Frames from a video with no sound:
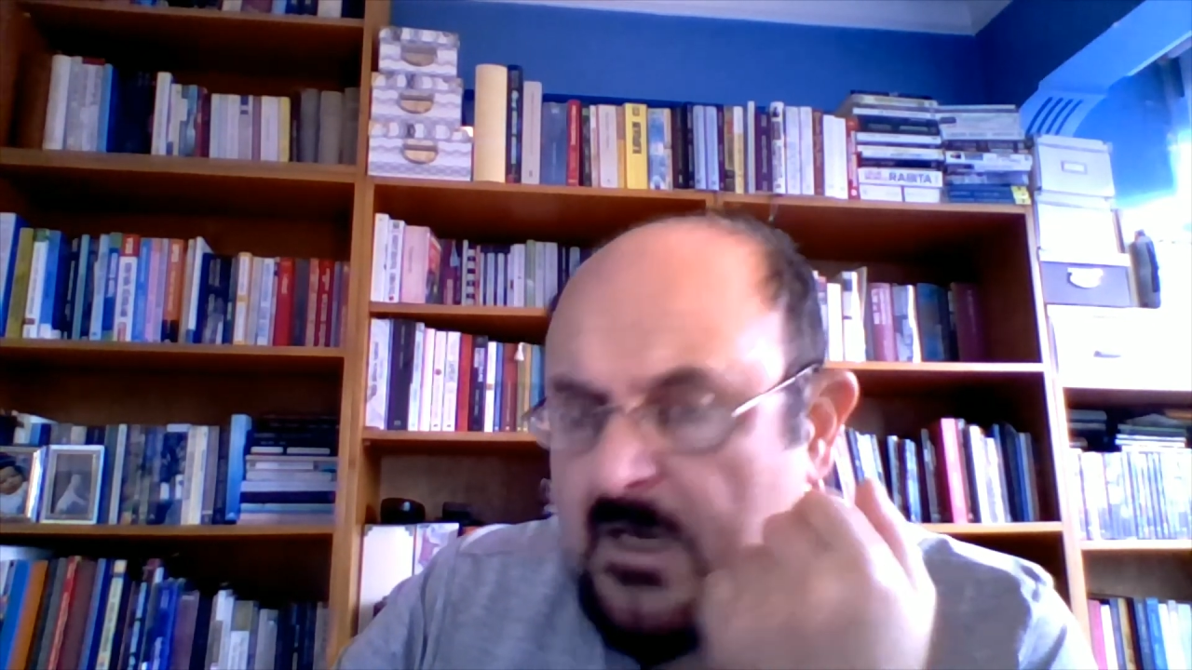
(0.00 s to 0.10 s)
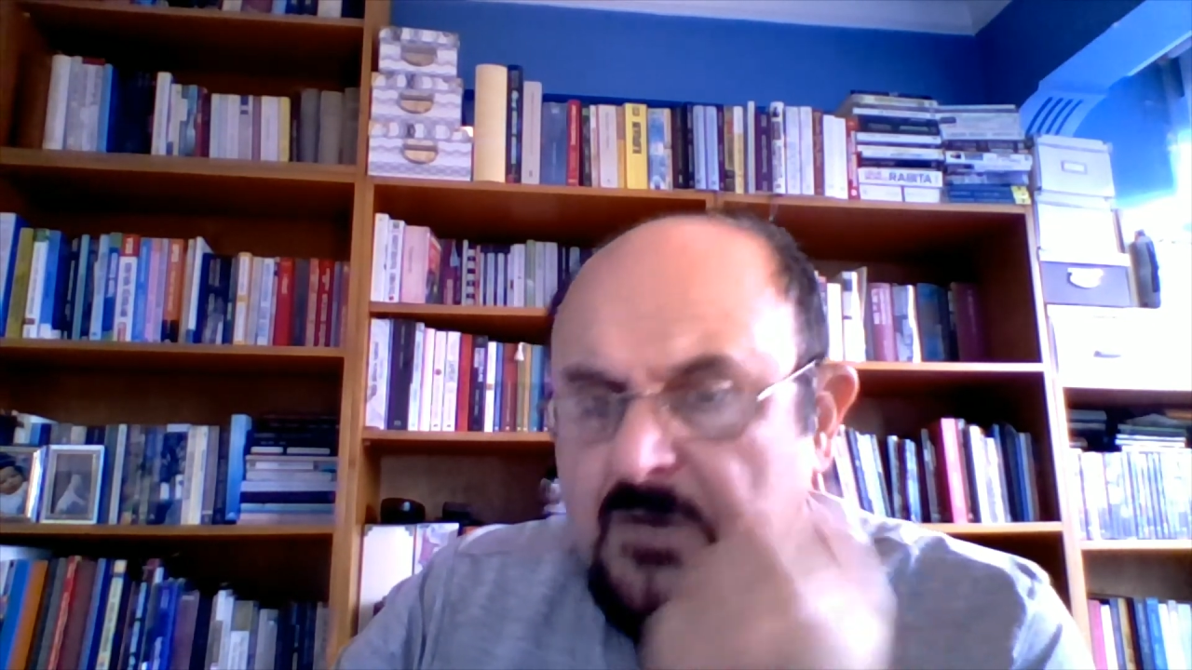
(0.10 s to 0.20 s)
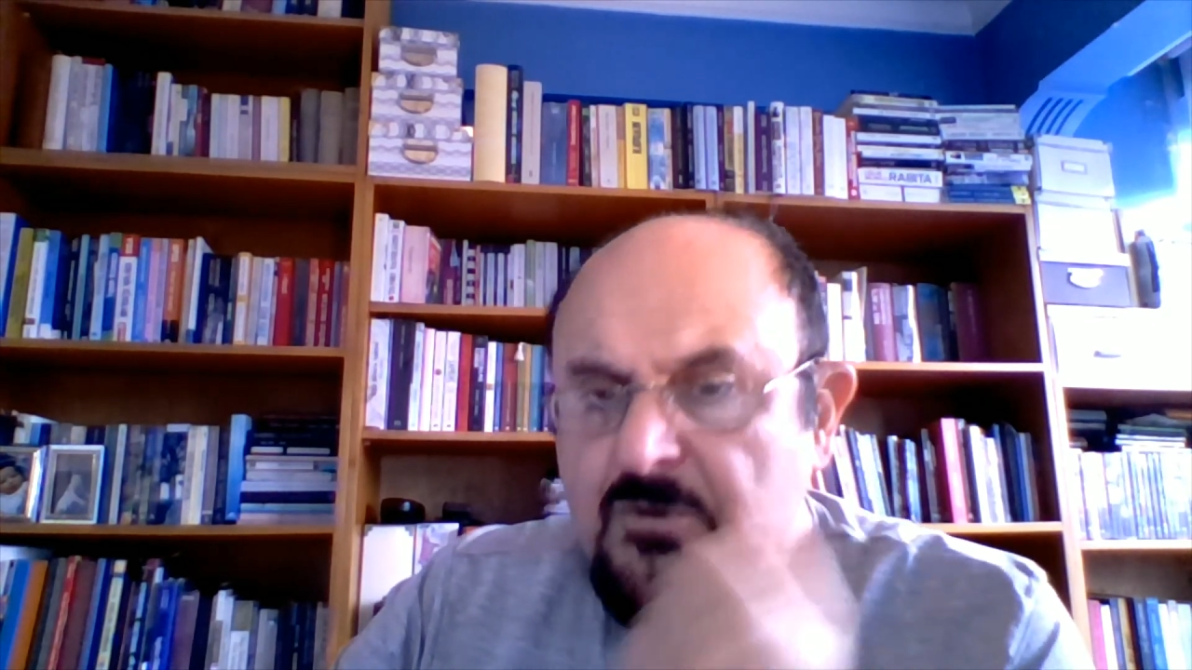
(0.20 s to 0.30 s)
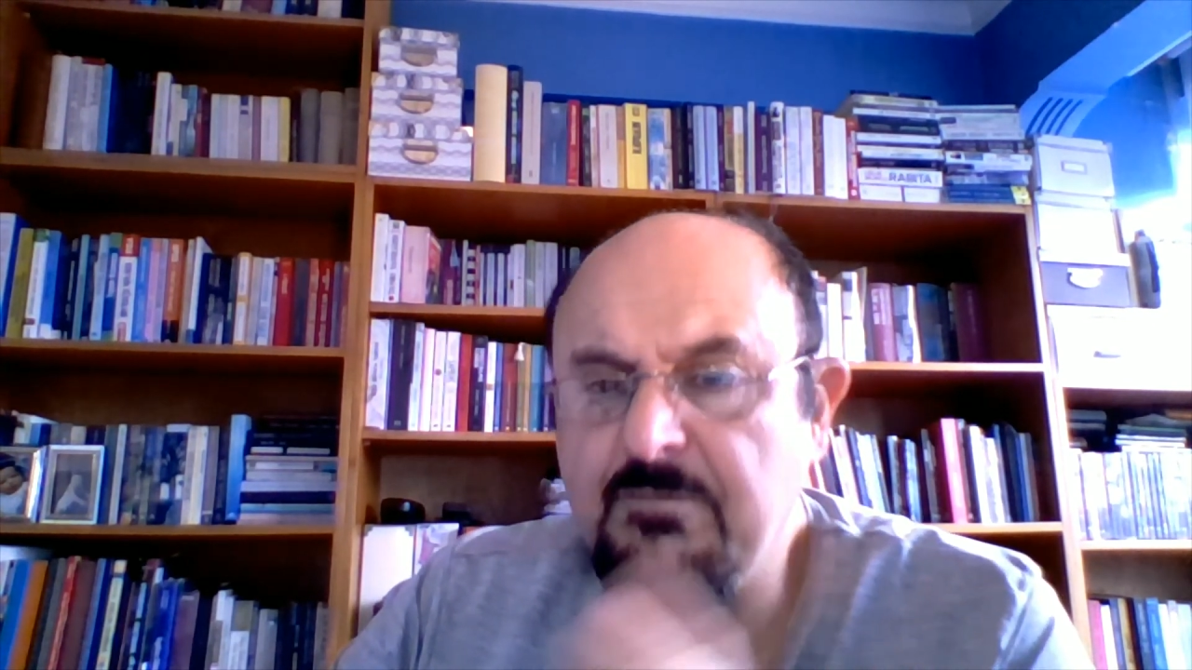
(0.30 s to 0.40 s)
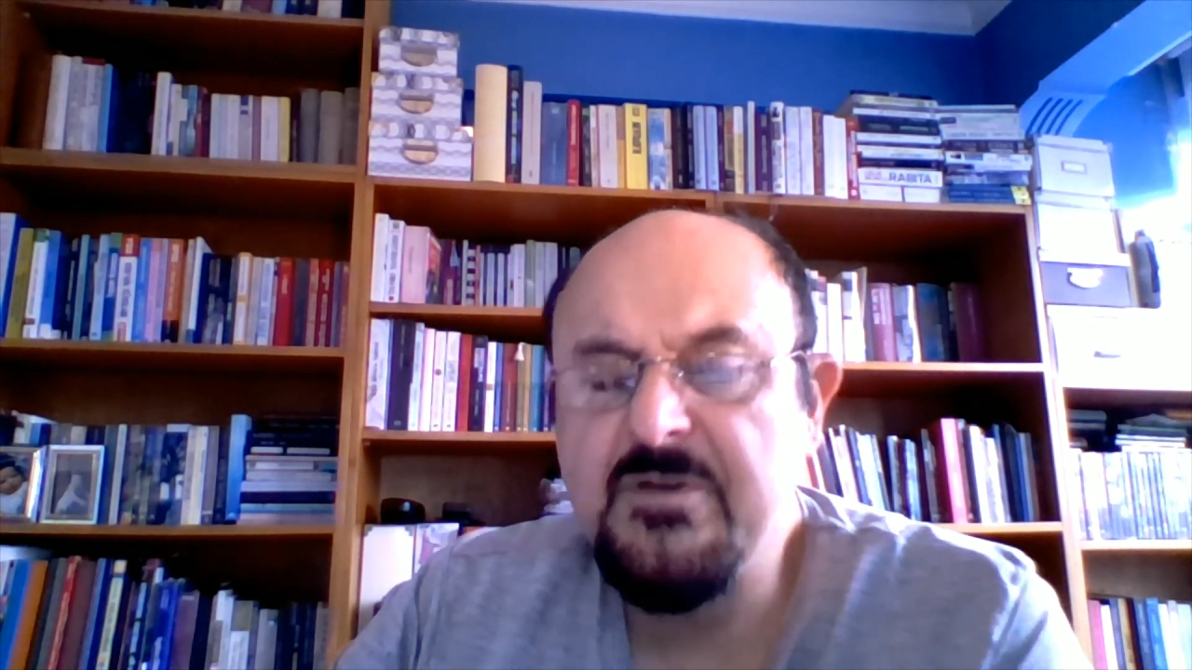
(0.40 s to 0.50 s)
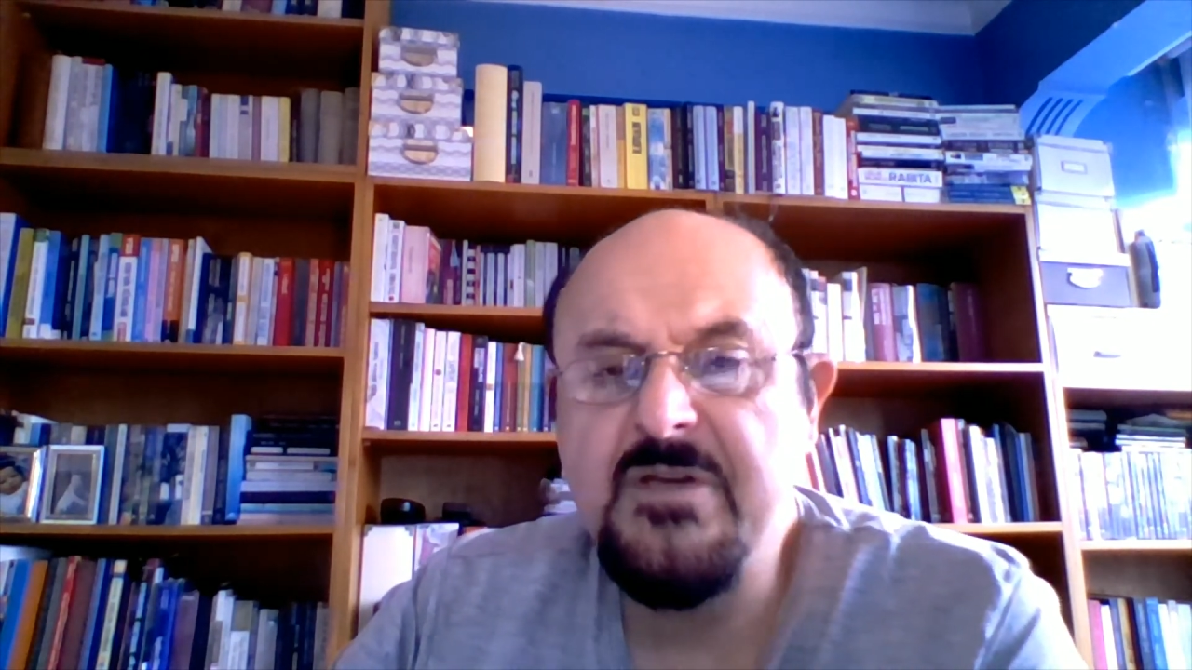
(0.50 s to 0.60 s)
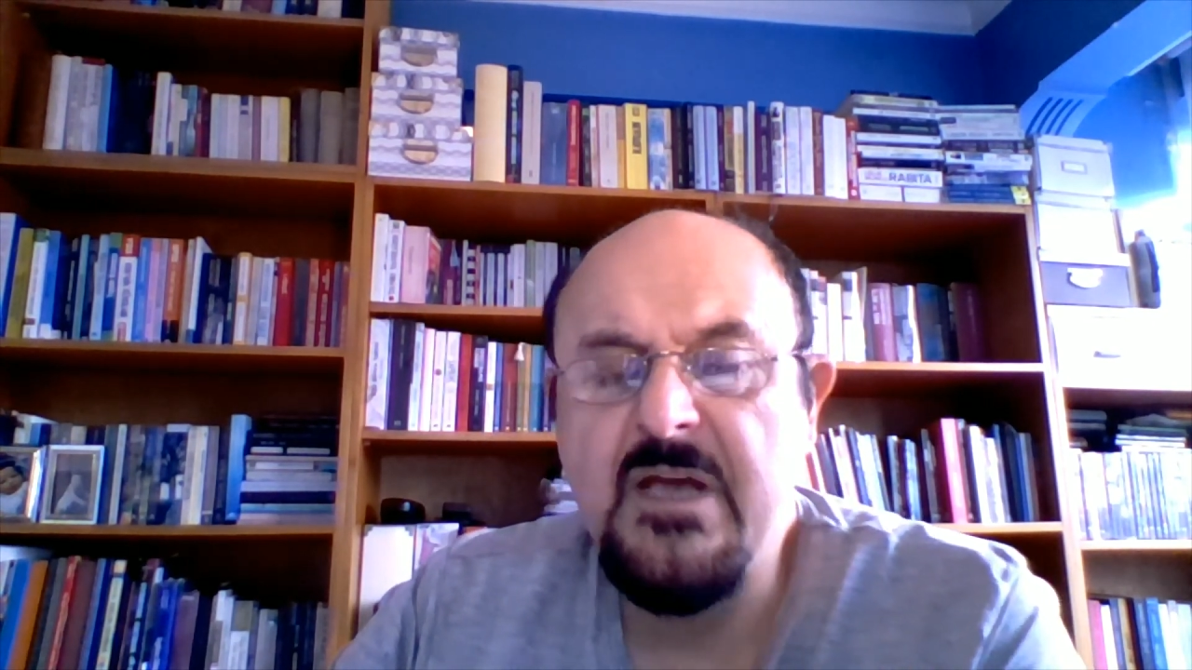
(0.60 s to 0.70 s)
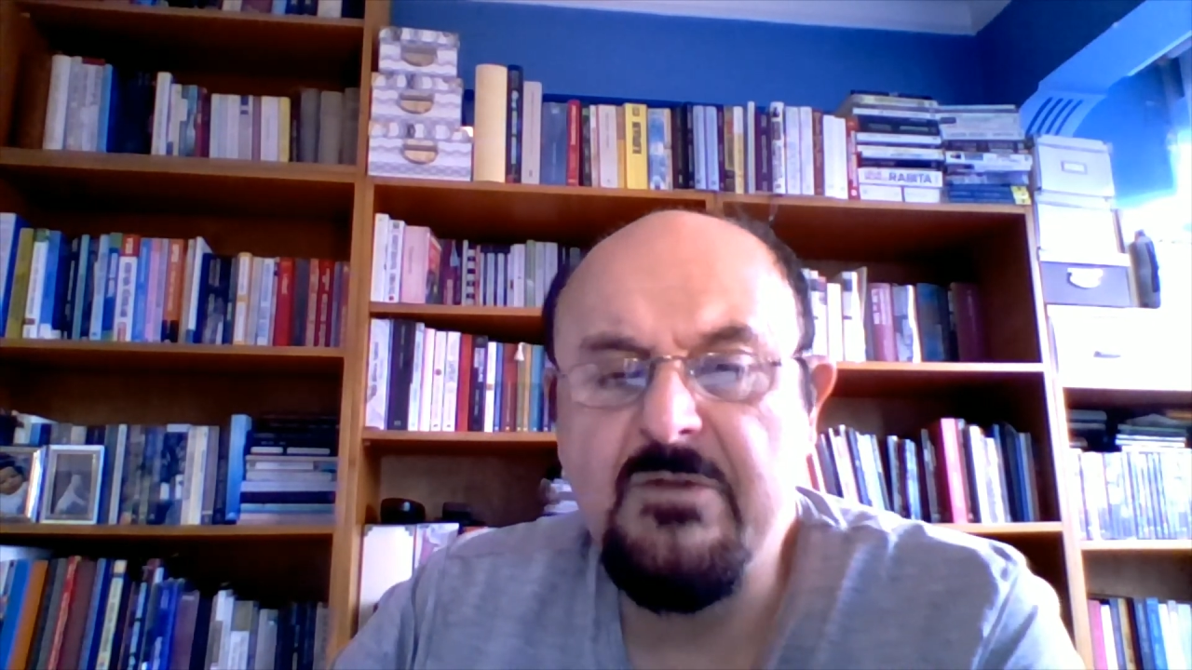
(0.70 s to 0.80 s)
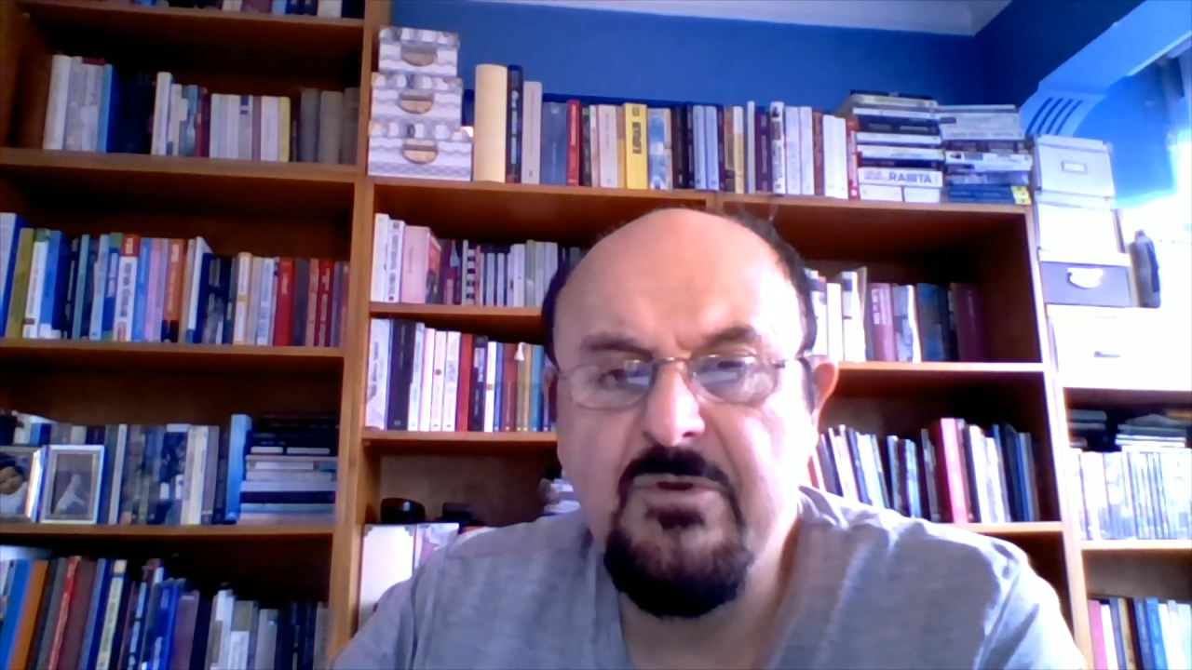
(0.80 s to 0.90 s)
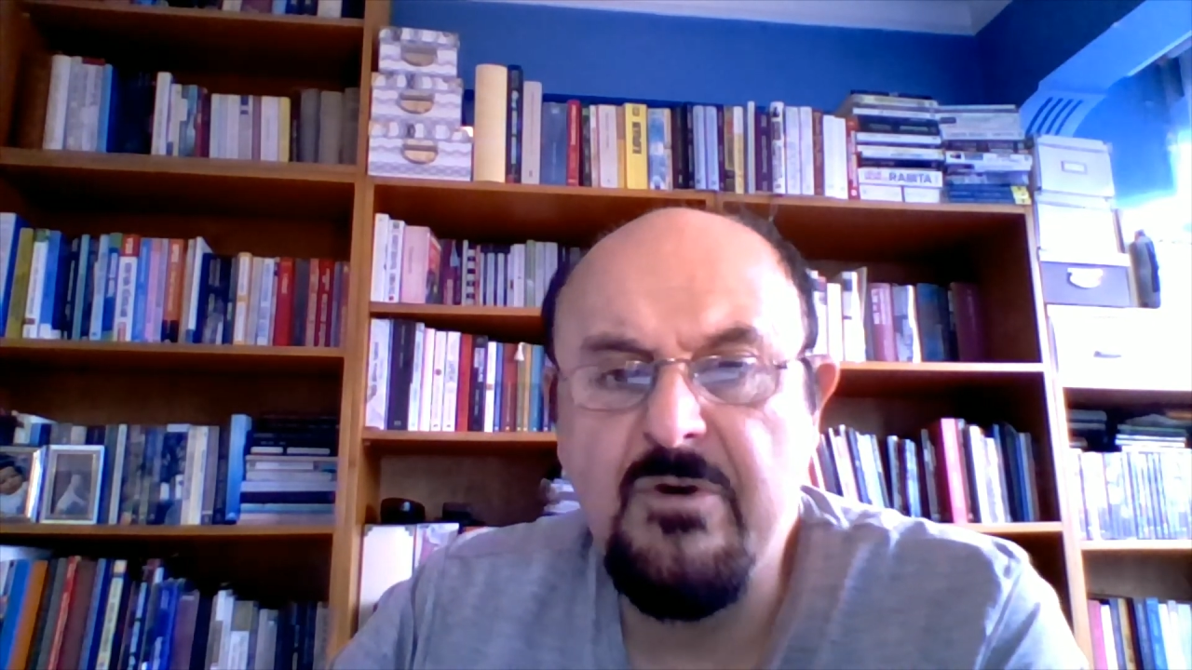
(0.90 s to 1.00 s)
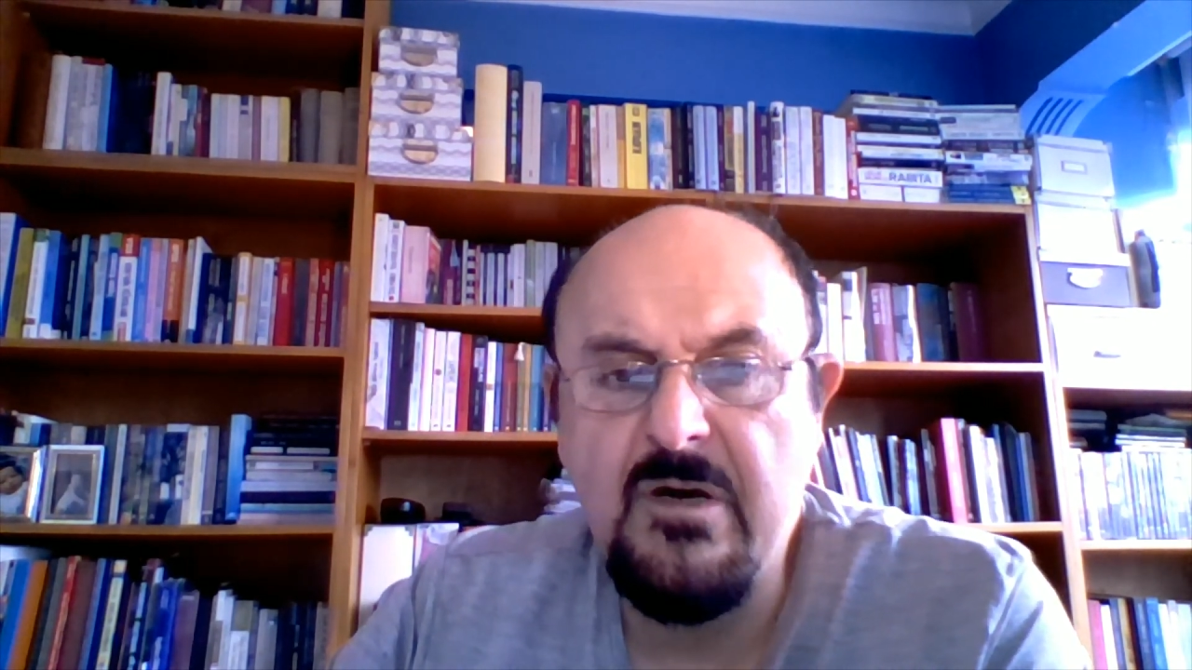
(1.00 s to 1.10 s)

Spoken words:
to present you